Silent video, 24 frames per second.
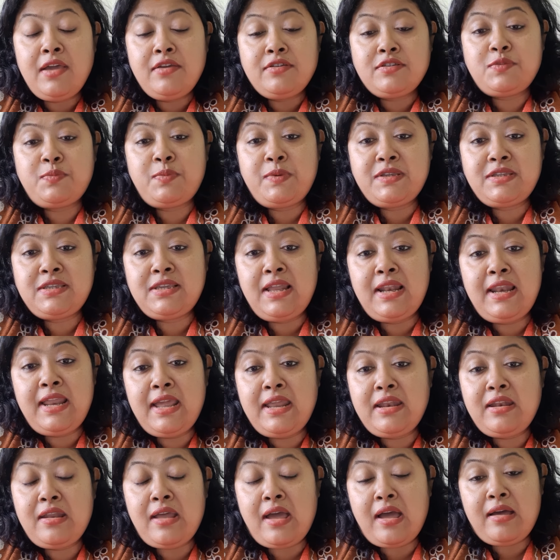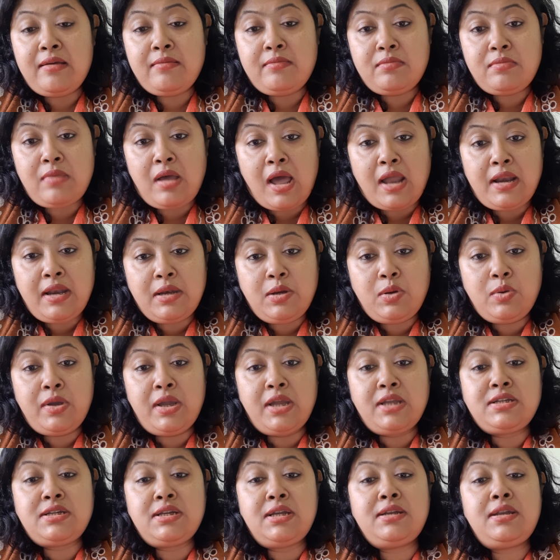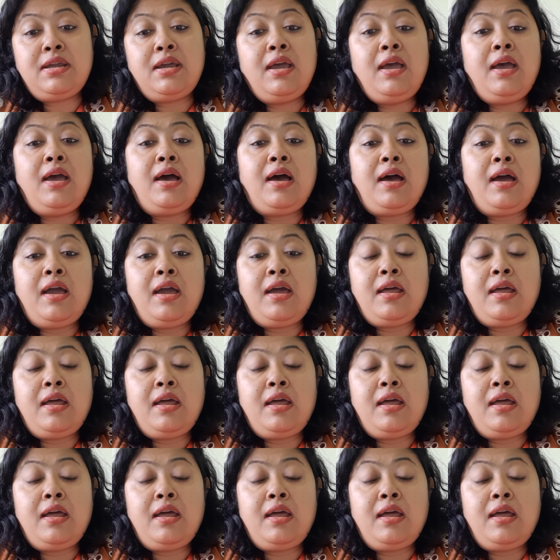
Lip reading: especially in uneducated